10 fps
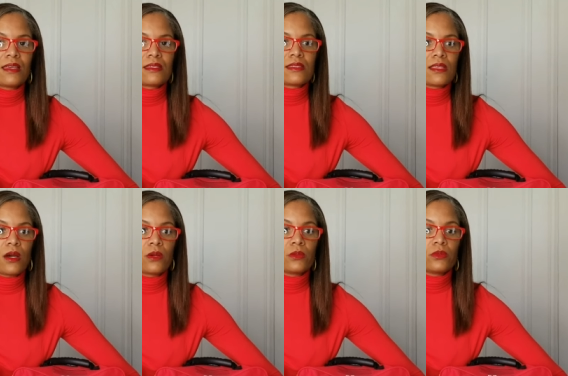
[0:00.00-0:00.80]

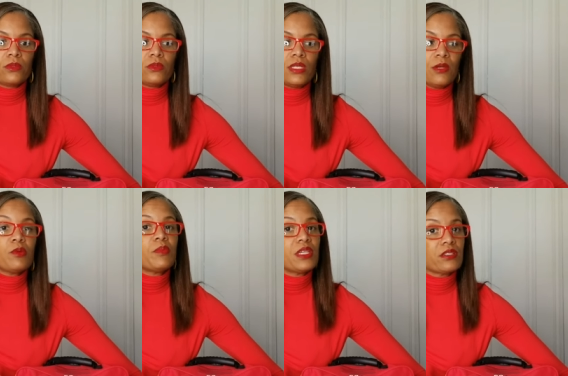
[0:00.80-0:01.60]
So it
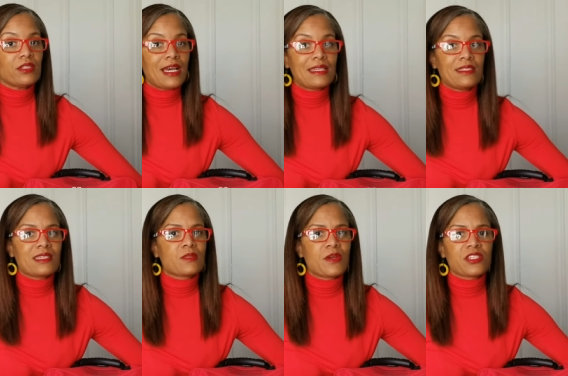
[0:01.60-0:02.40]
would be a good idea,
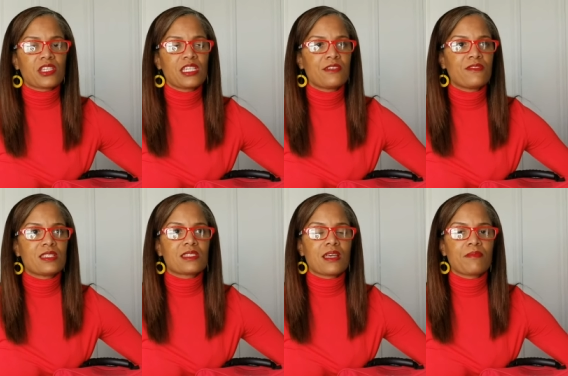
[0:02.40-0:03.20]
especially if
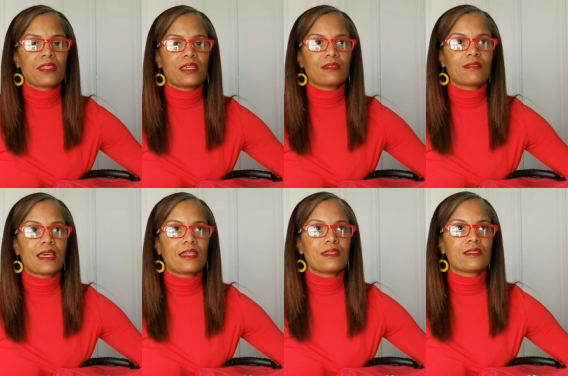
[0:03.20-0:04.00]
it's something
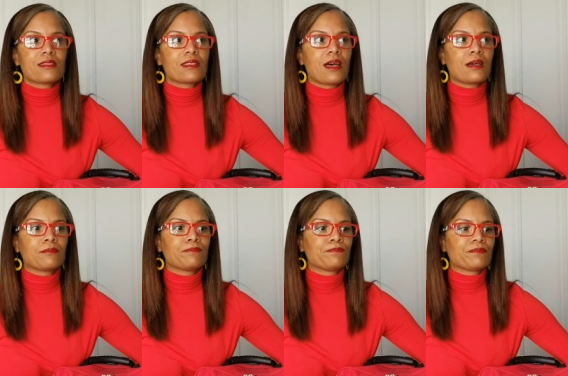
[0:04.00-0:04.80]
that is um,